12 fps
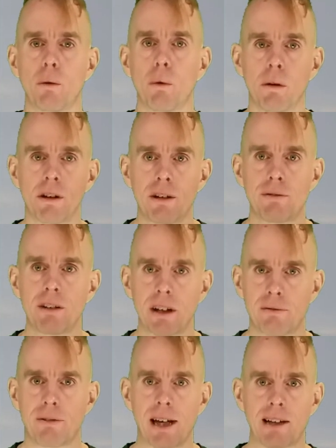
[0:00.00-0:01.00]
all the different
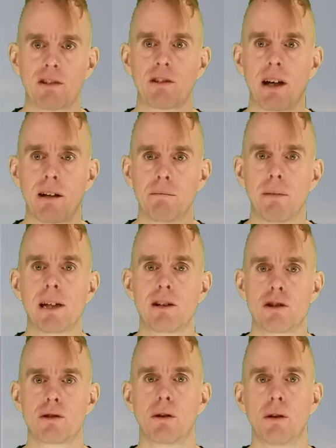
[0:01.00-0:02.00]
effects and
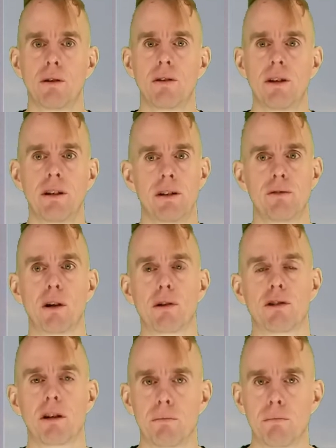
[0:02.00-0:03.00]
make sure that you've
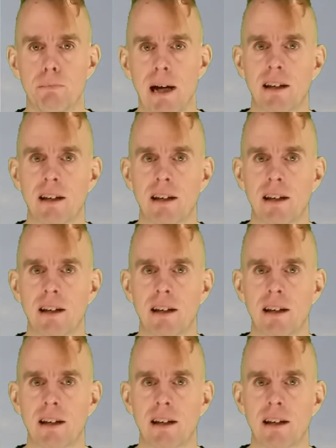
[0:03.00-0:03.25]
got some